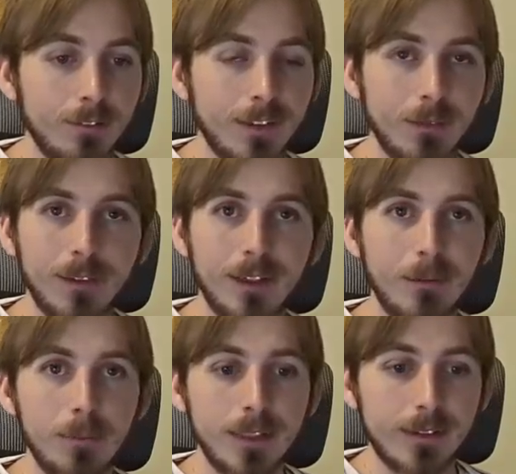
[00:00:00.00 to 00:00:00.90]
of something a
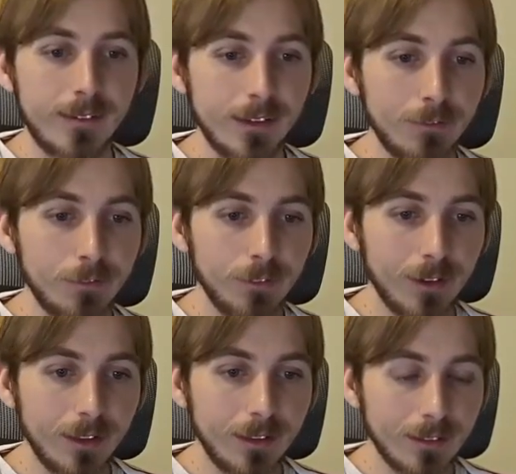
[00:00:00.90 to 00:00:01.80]
bit
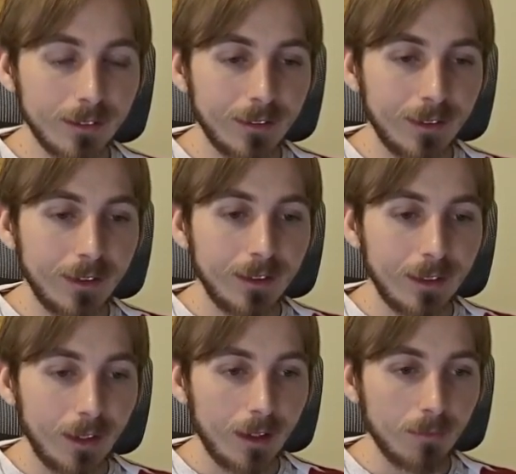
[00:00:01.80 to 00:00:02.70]
different.
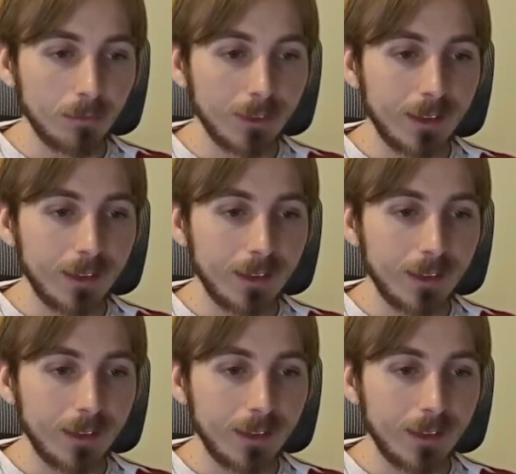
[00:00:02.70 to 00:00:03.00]
The